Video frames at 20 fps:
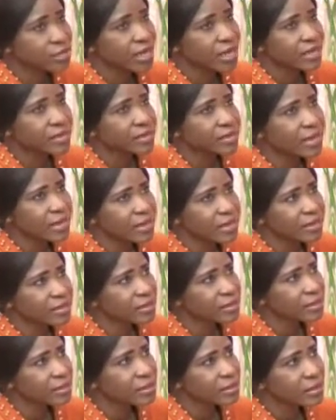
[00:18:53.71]
And
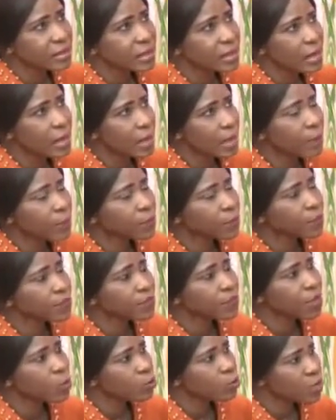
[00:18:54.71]
then
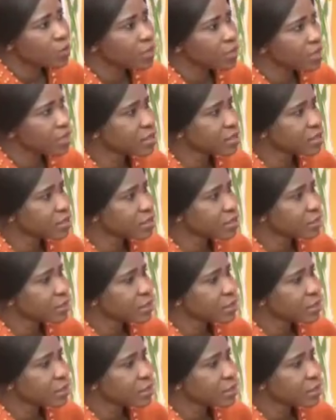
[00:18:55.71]
the women,